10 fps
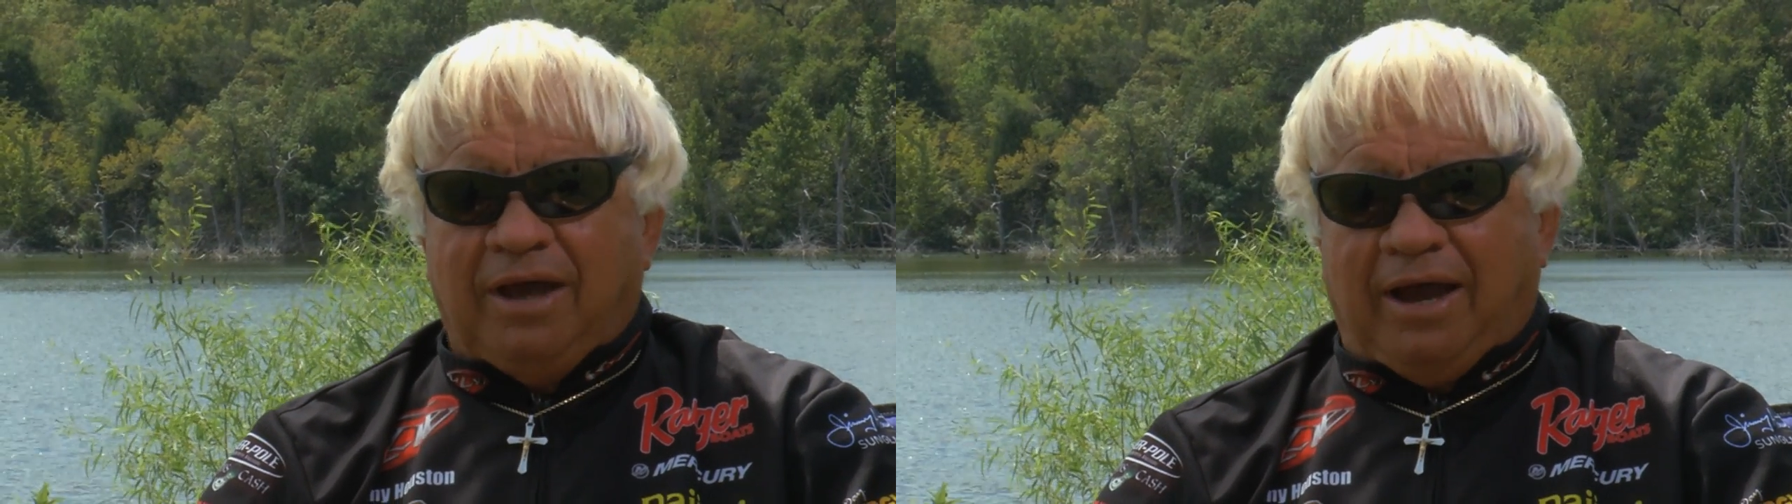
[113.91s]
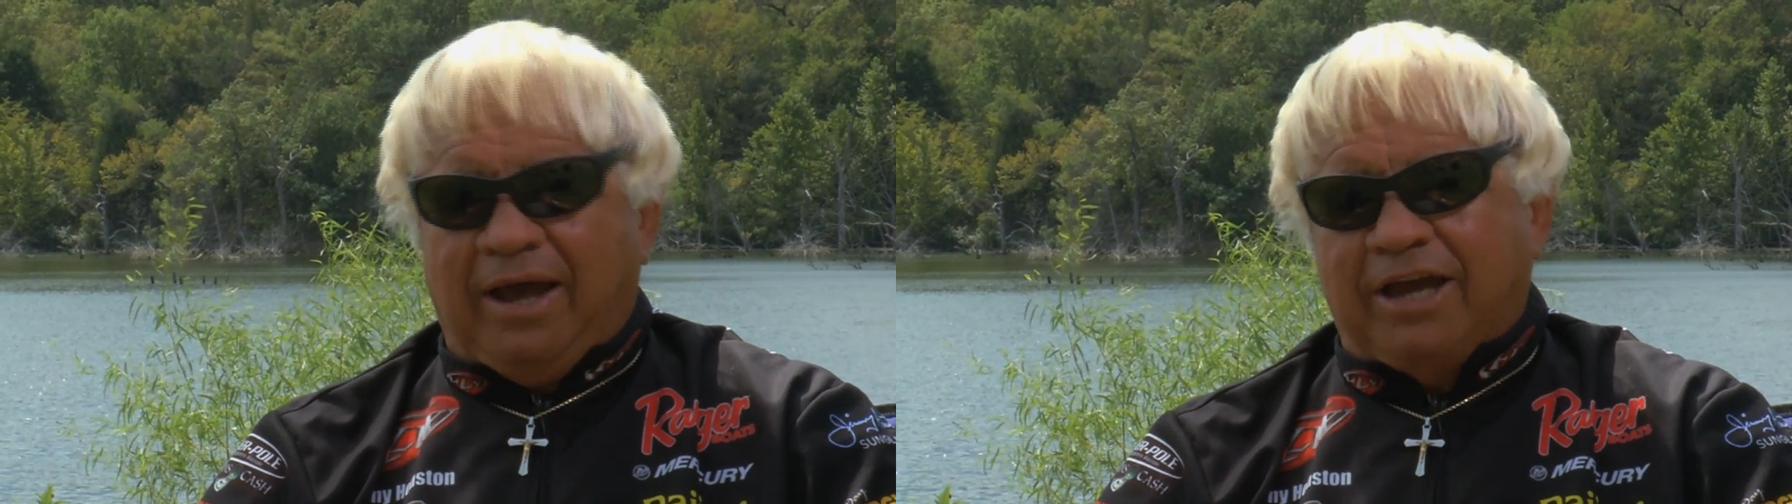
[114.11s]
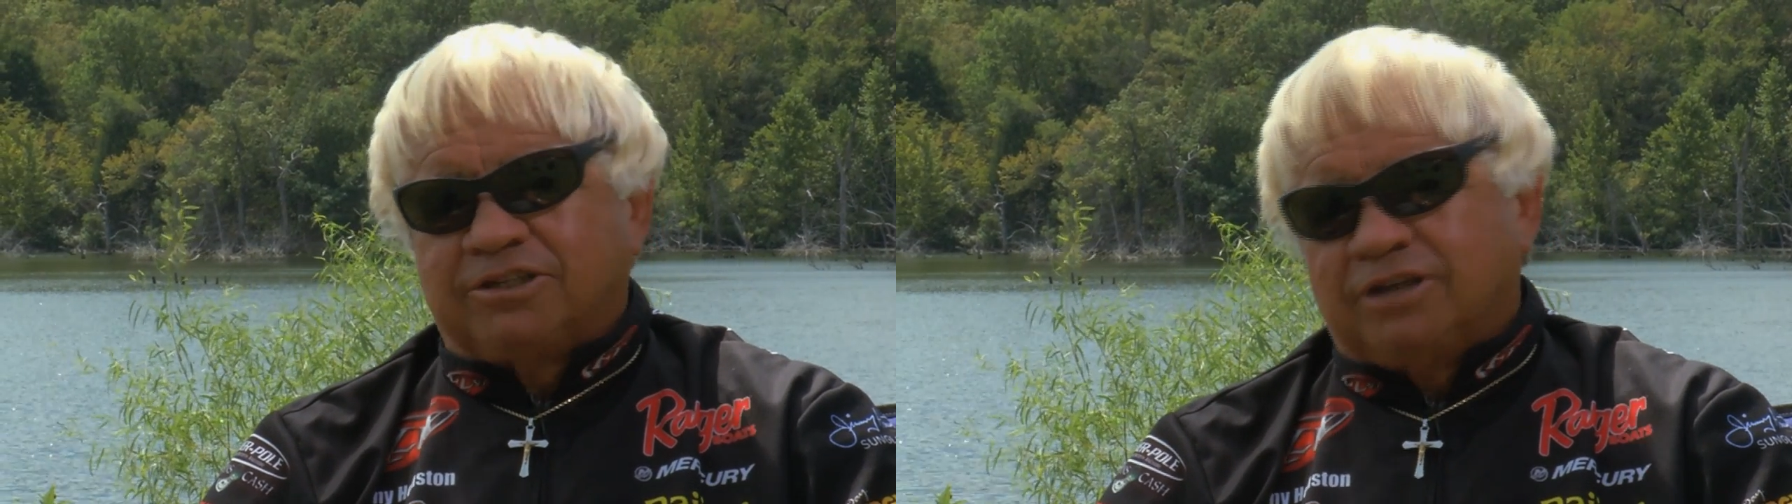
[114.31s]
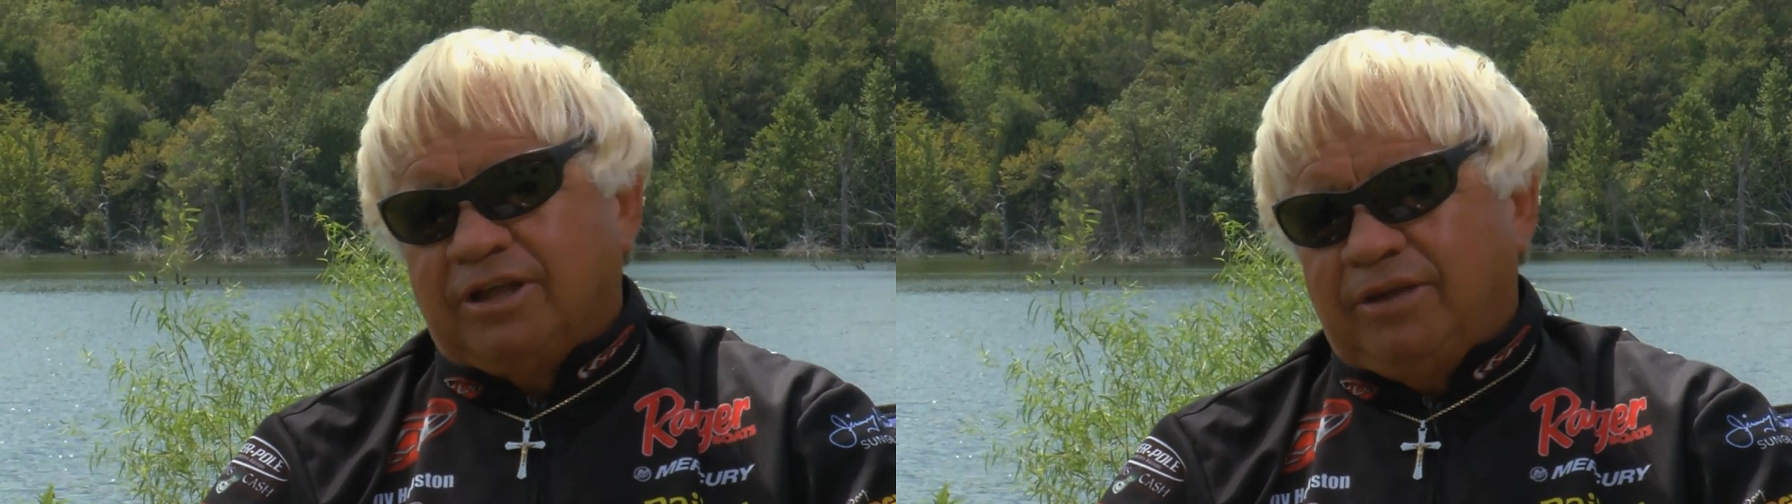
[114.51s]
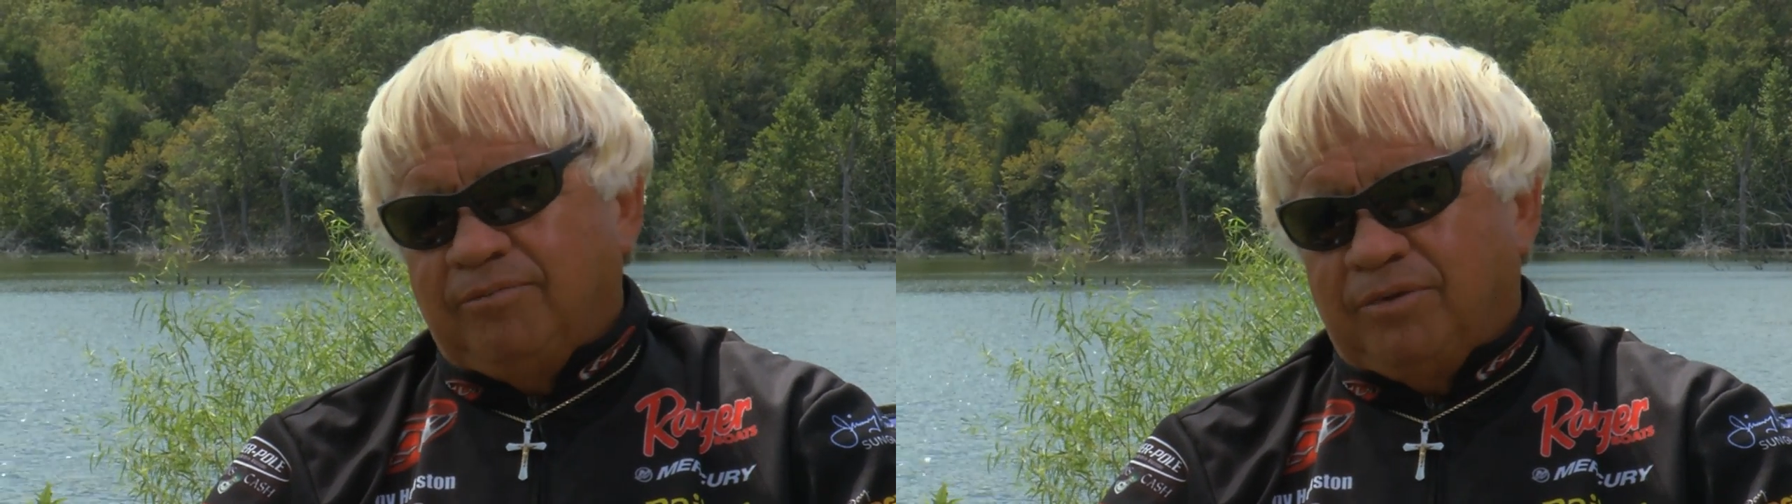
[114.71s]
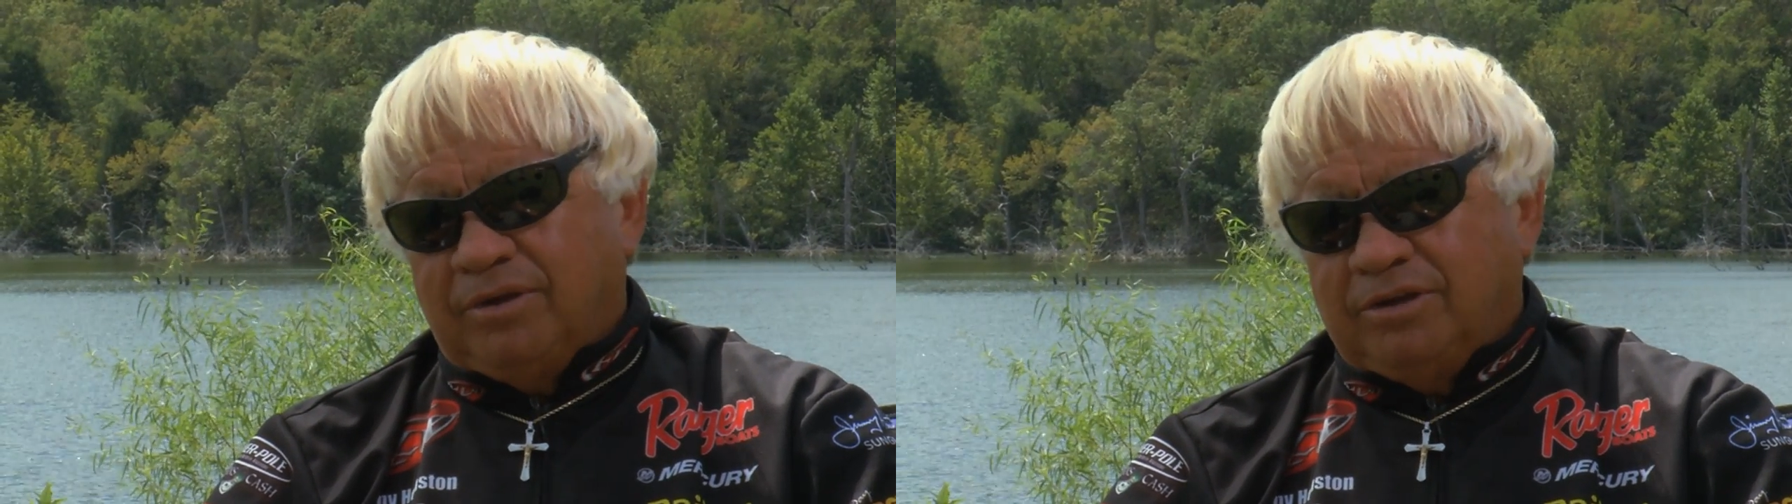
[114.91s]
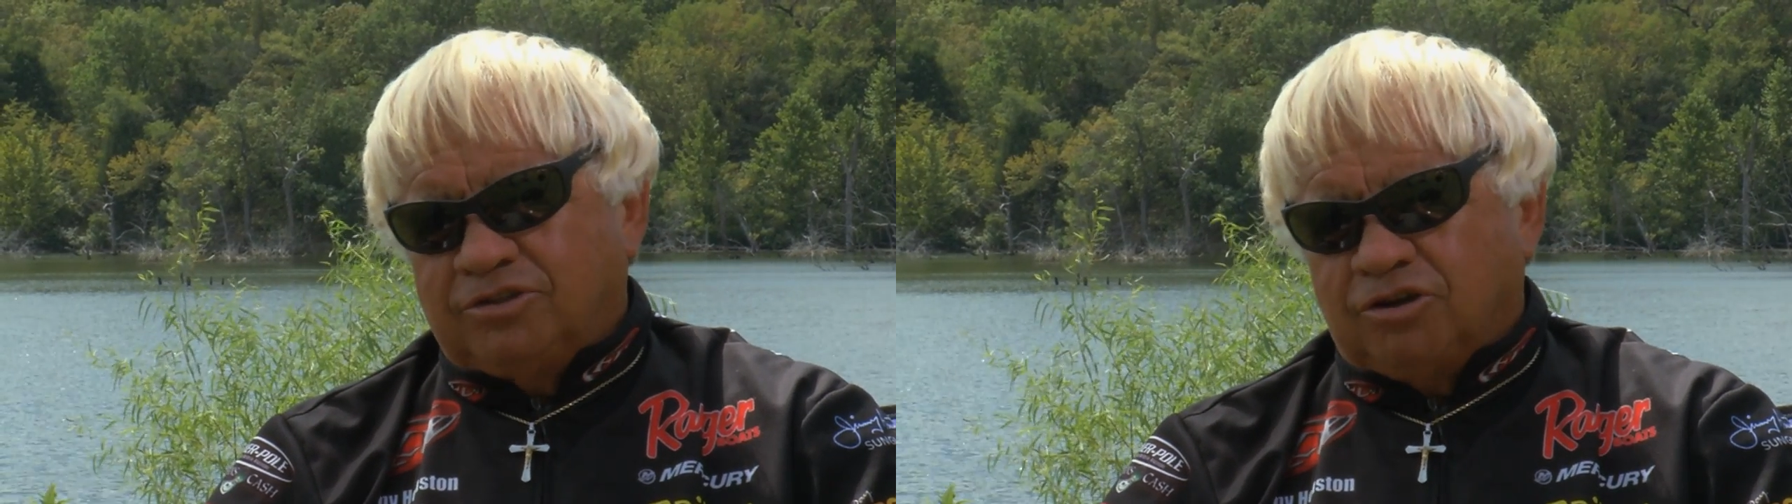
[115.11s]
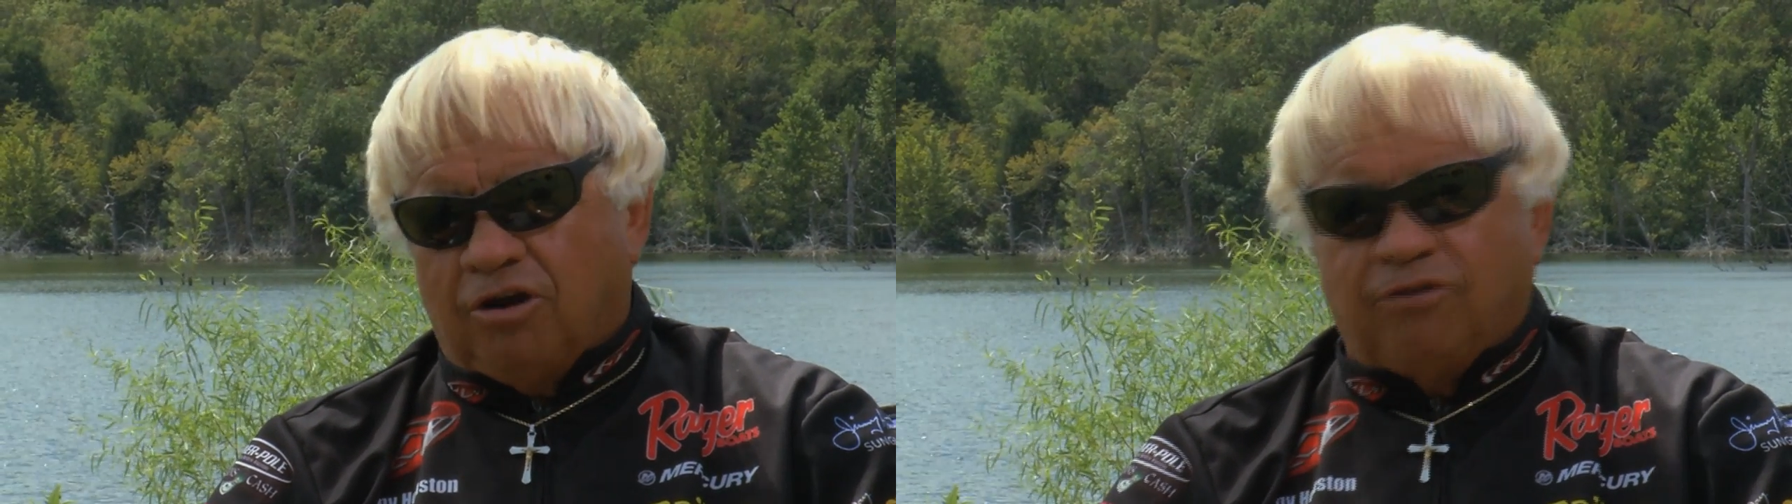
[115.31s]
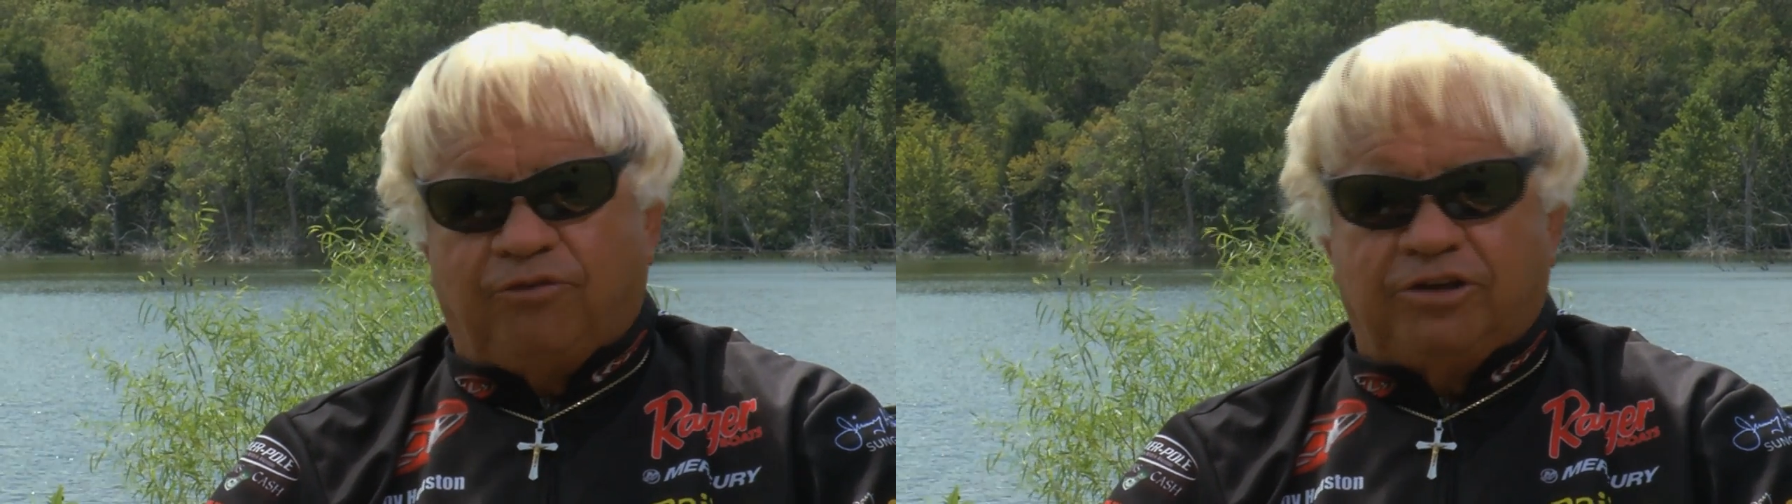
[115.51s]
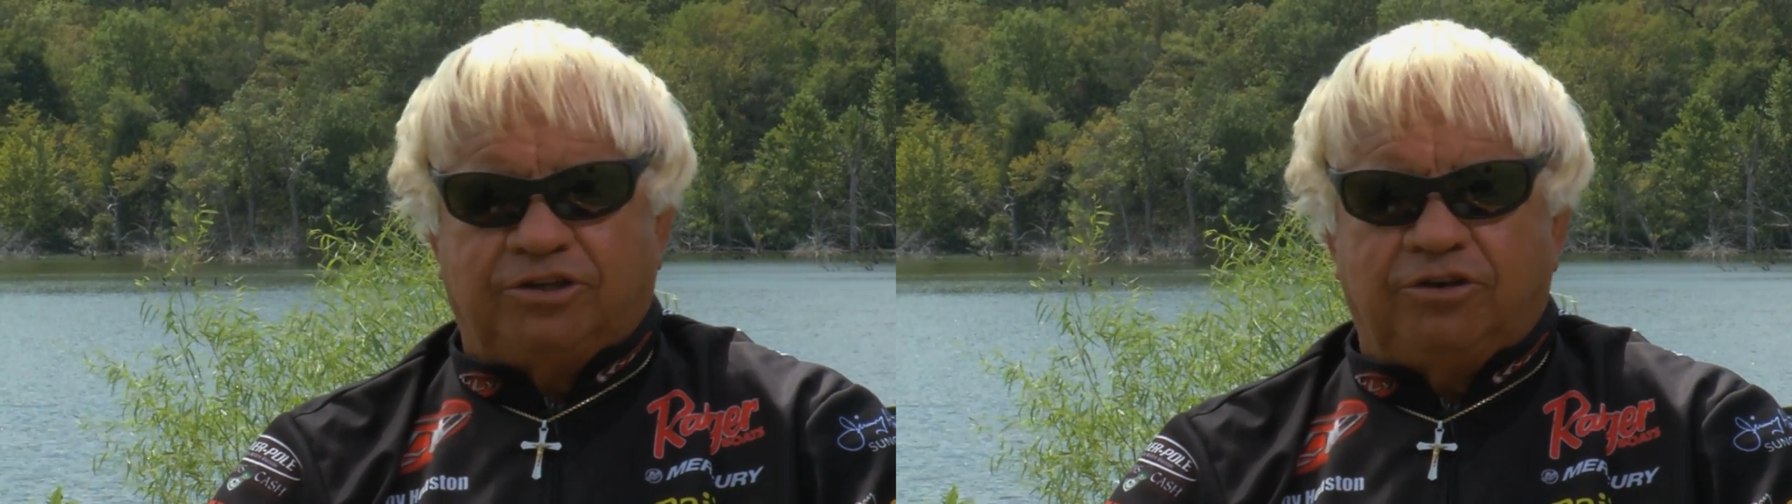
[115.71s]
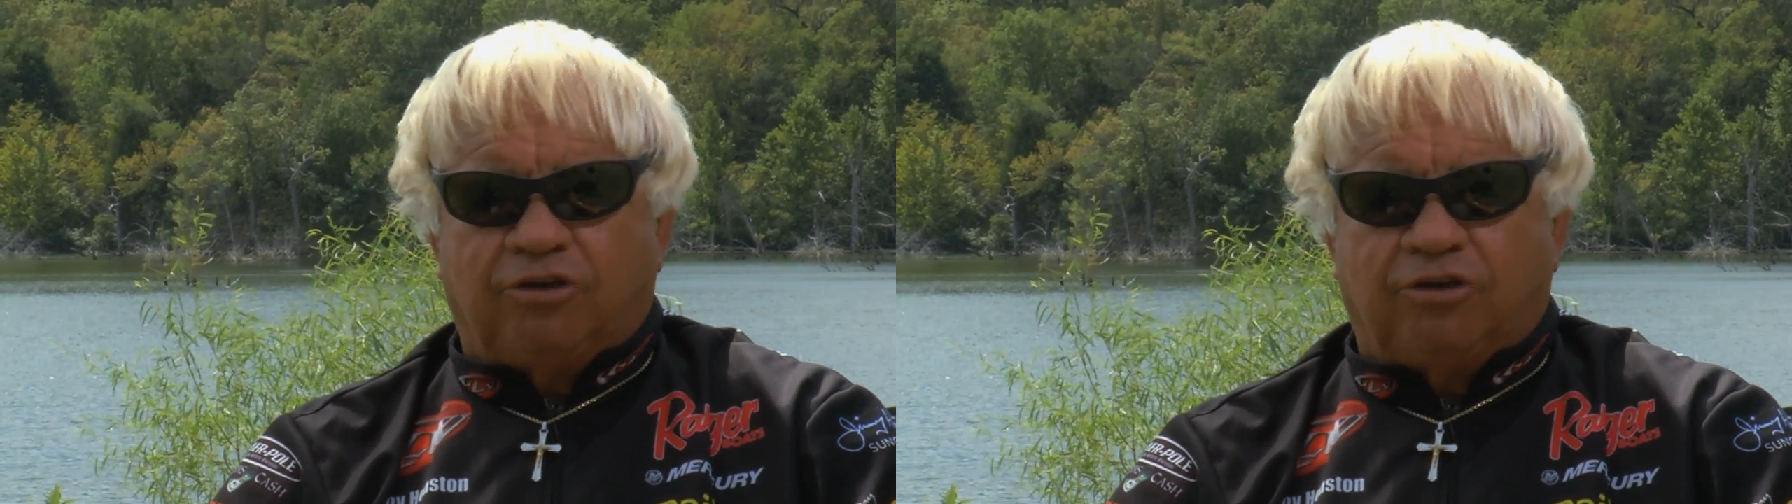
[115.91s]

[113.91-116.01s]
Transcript: I actually started fishing